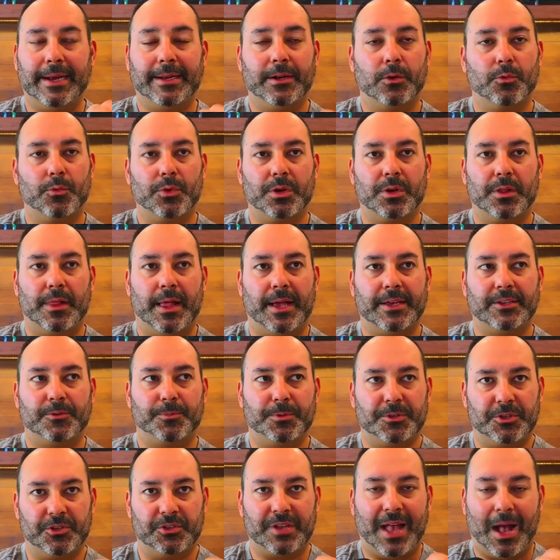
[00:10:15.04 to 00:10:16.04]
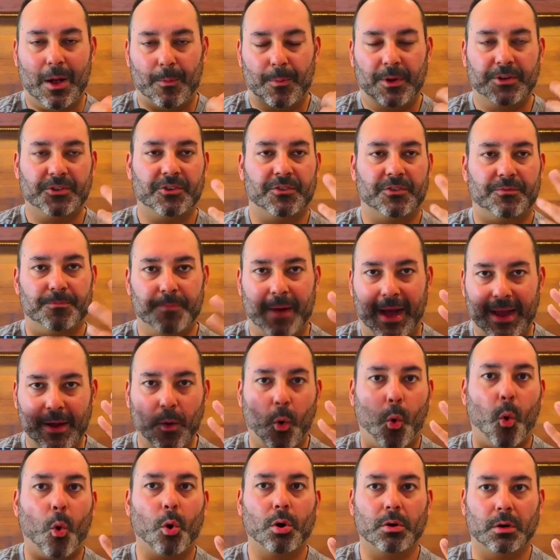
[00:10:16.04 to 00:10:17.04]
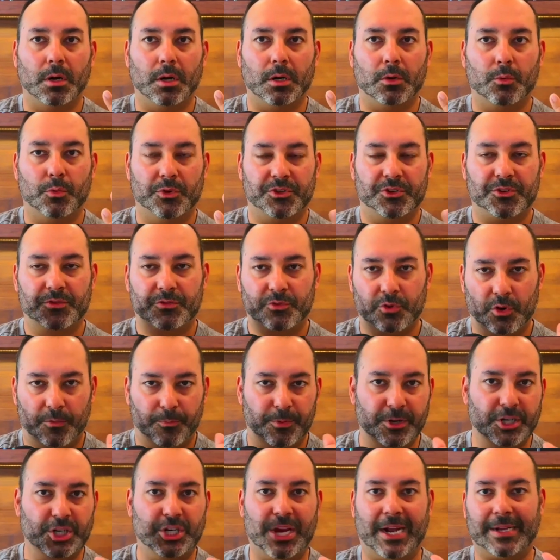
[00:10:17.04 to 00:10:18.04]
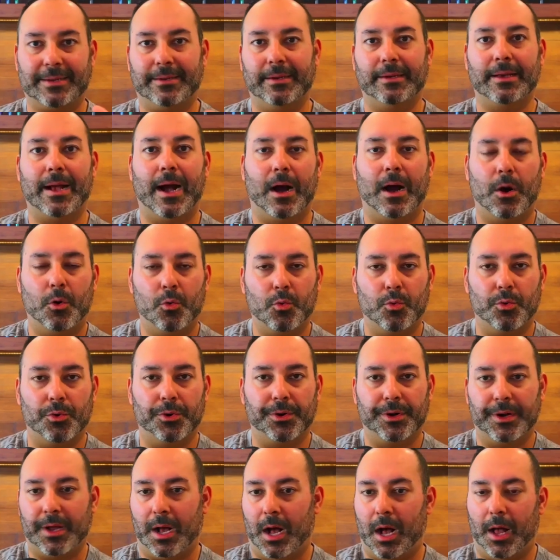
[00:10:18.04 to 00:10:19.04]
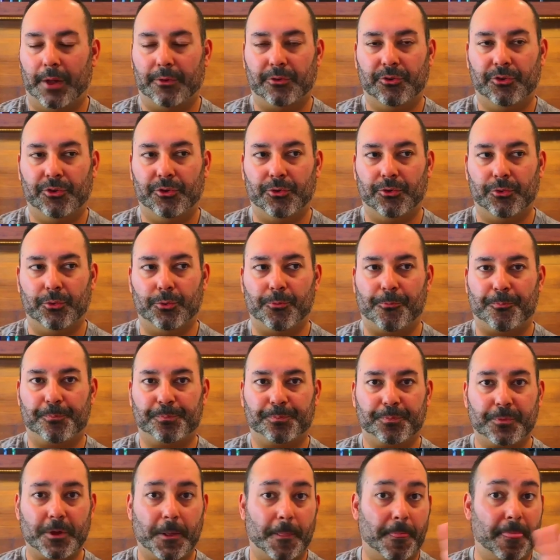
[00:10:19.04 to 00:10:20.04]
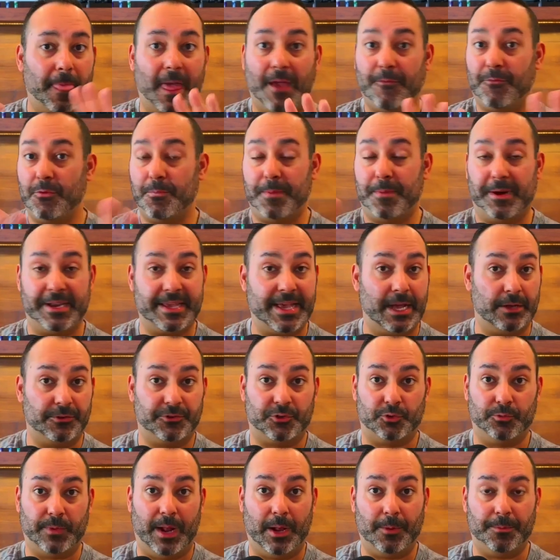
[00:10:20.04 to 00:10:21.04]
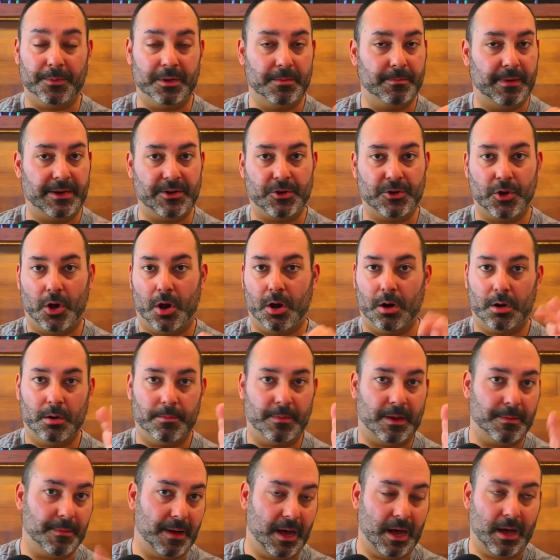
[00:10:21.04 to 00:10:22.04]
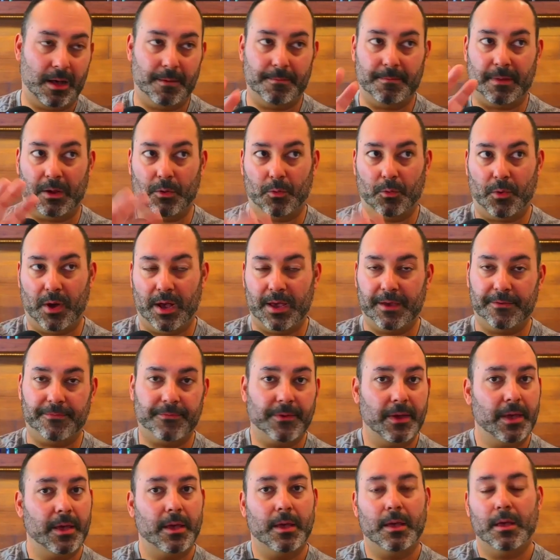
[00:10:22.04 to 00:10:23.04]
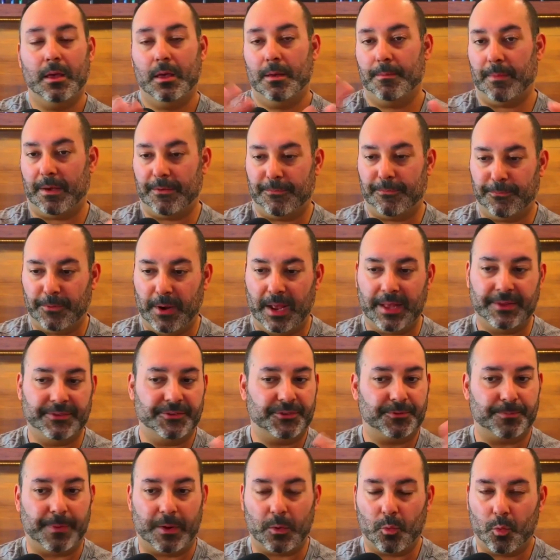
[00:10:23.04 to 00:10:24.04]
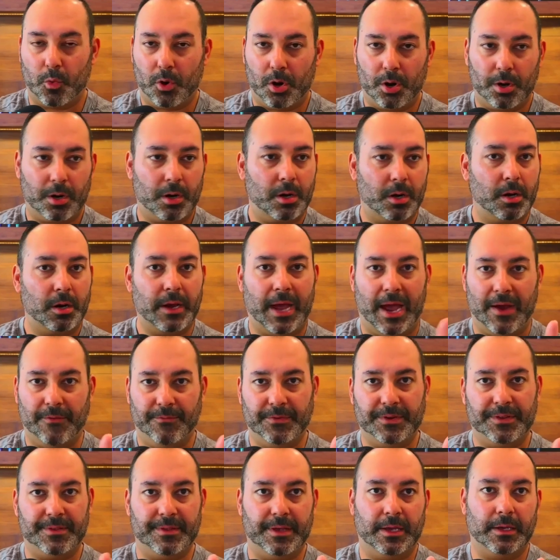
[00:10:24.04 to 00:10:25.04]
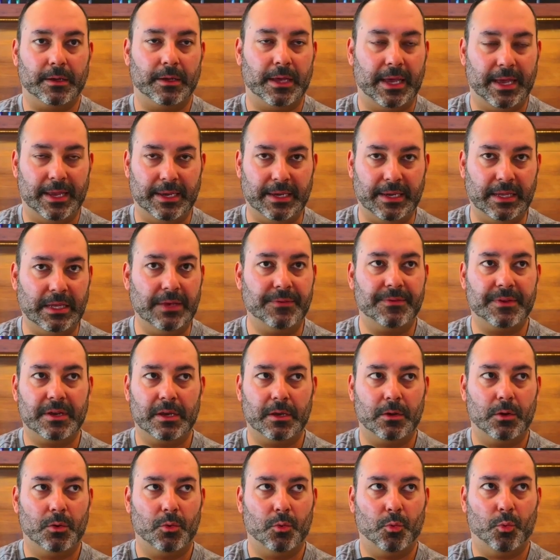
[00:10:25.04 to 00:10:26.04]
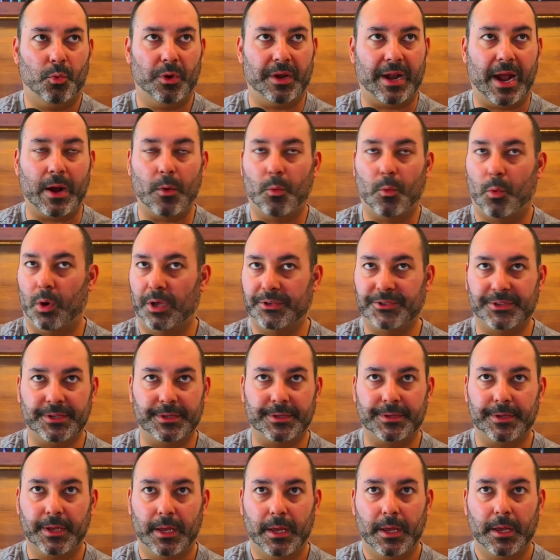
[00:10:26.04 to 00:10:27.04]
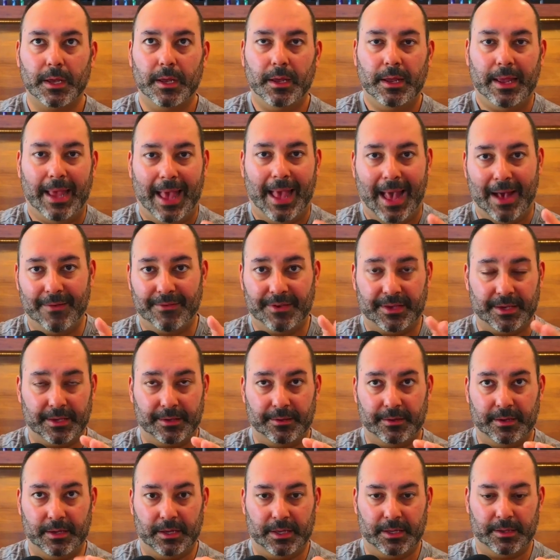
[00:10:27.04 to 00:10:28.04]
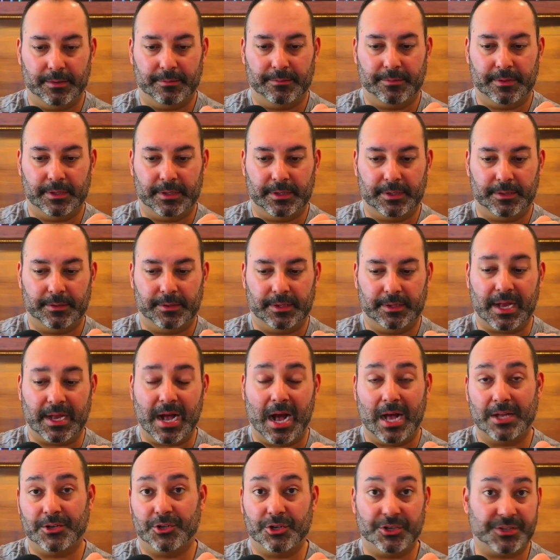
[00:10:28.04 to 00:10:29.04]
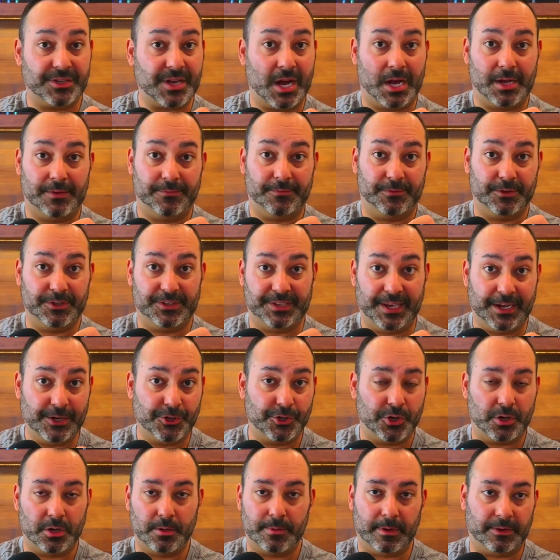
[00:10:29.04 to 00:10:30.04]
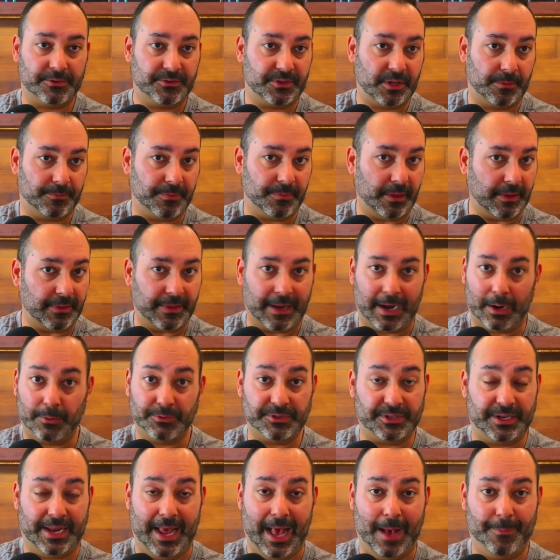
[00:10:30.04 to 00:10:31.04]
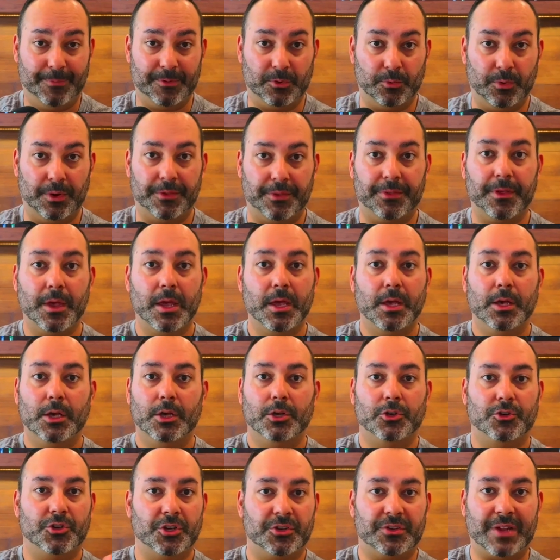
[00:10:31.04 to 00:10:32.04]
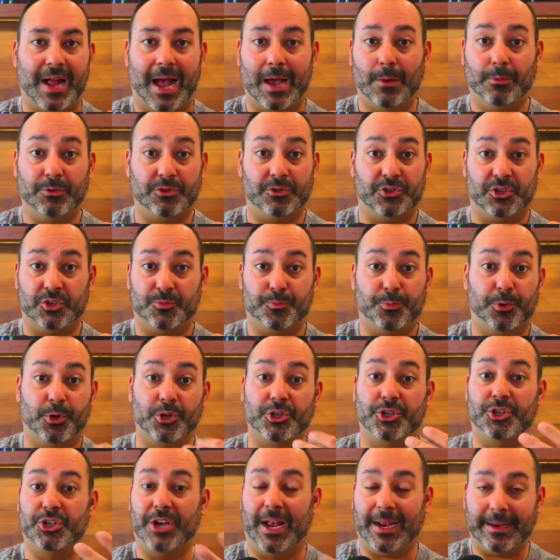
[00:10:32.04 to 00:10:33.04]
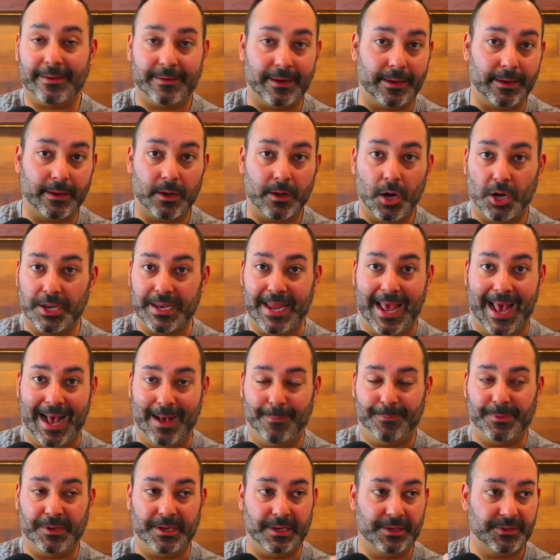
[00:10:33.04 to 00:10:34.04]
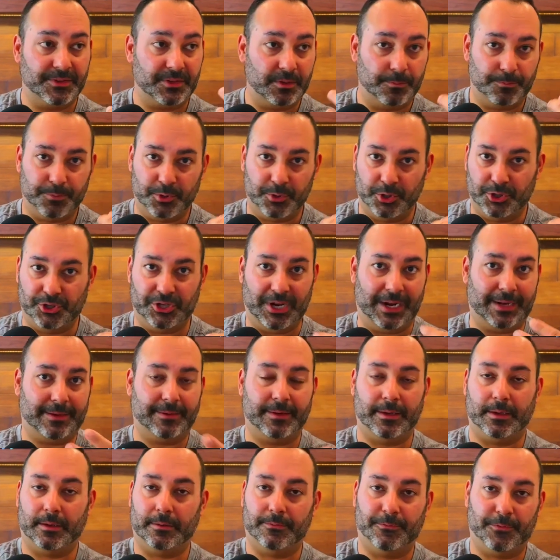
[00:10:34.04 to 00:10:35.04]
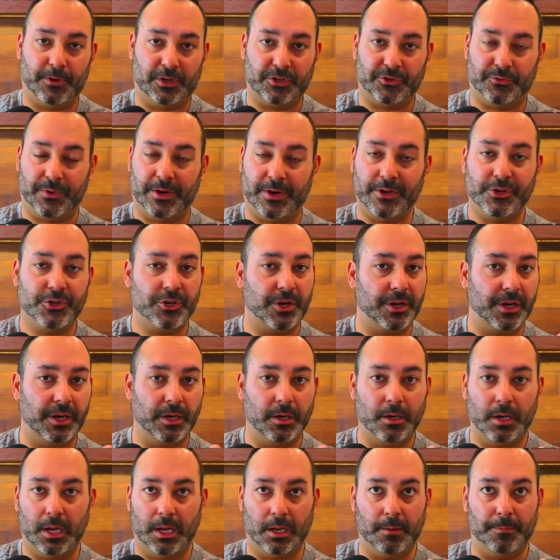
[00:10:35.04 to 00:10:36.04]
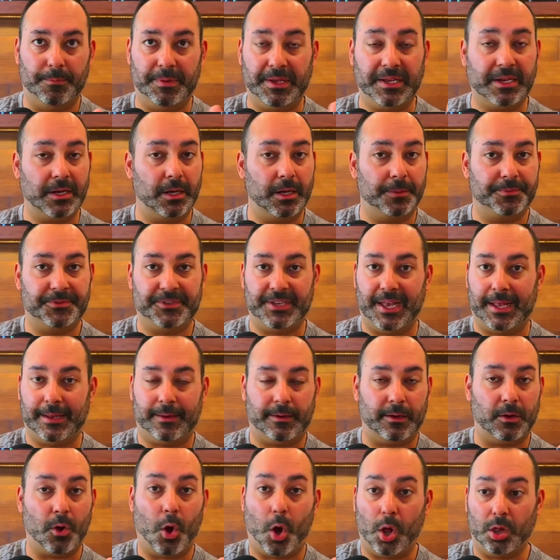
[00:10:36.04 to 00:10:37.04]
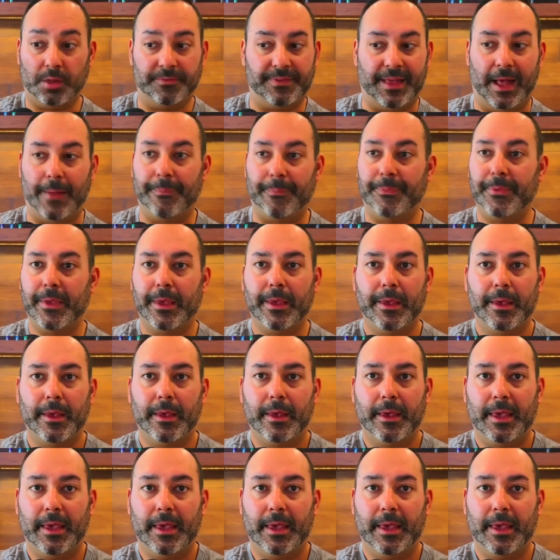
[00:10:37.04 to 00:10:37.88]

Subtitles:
I didn't realize, but just how much of my aura was sort of projecting outward onto everybody else around me, my daughter, my mom, my wife, my friends, my work, everything. And even when I wasn't having a conscious conversation about something that I was unhappy with, I was just projecting unhappiness and projecting frustration and being upset and all of that.